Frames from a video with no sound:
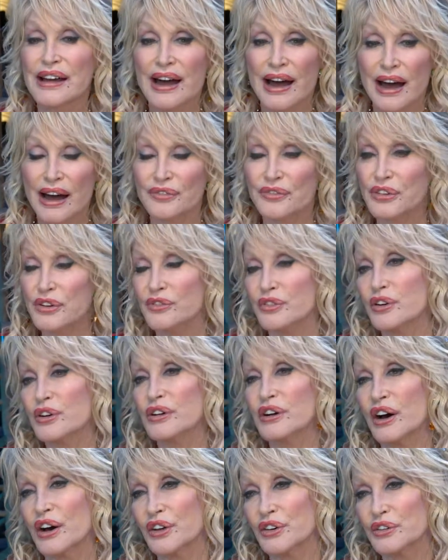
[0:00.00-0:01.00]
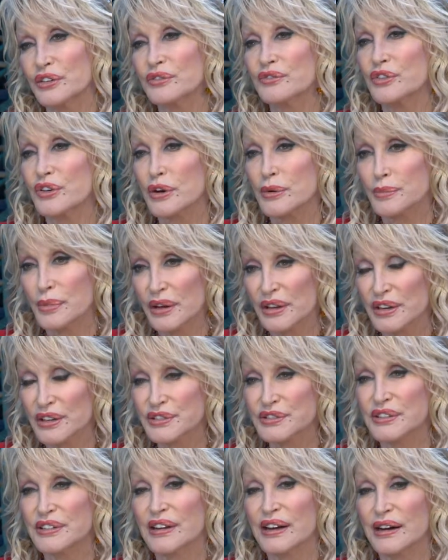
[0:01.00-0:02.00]
I feel very honored and very
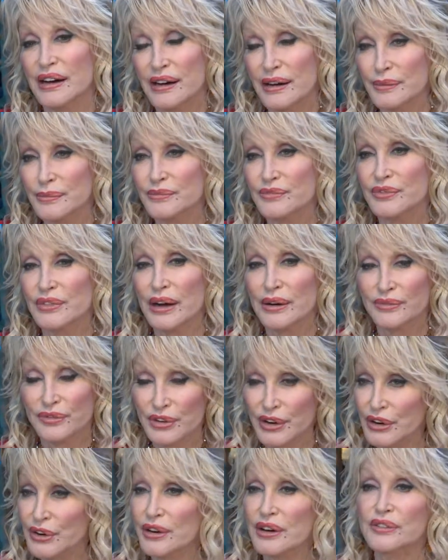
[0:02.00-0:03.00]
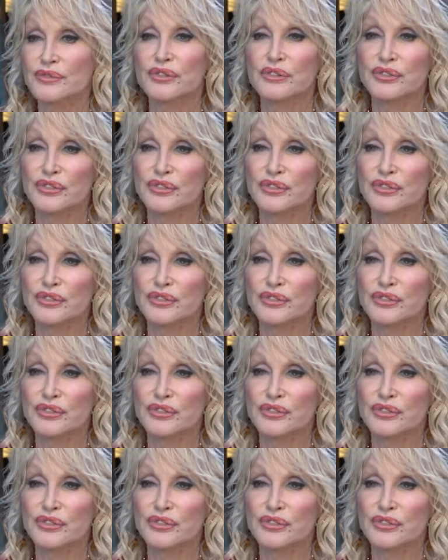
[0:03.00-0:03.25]
blessed and I, am I'm, I'm very grateful